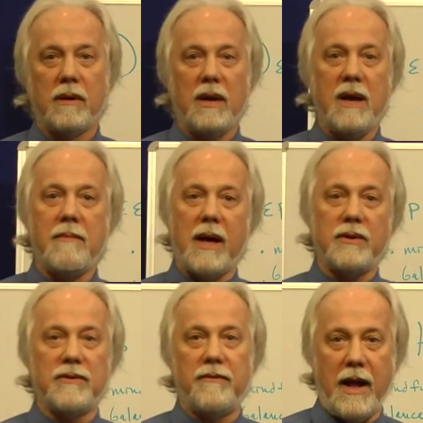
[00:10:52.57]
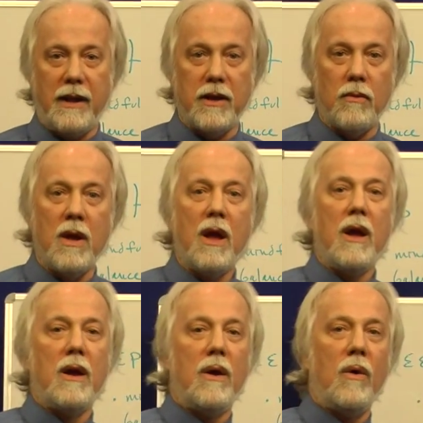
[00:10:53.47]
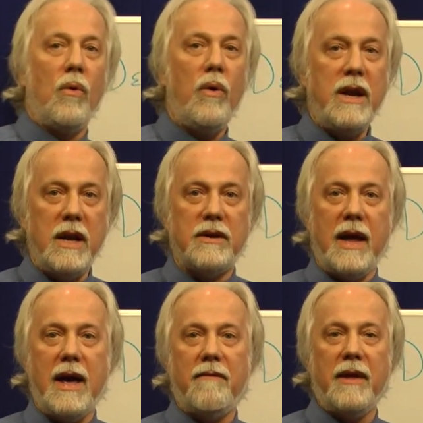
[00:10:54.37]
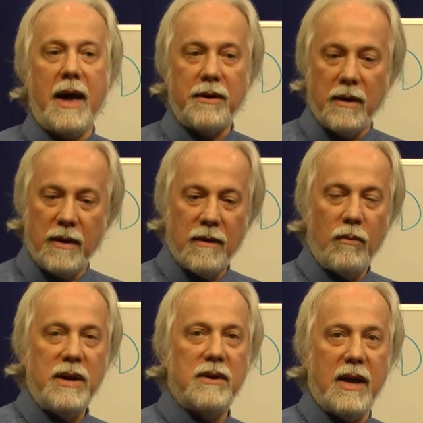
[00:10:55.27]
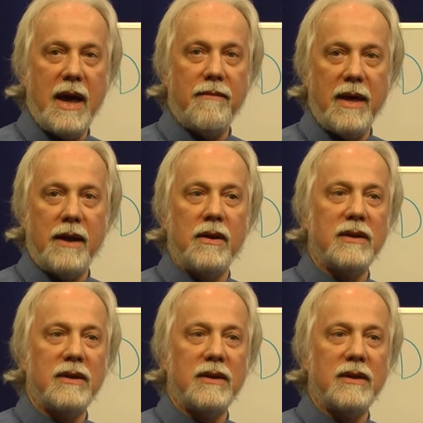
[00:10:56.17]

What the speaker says: In matters of value. We need to have that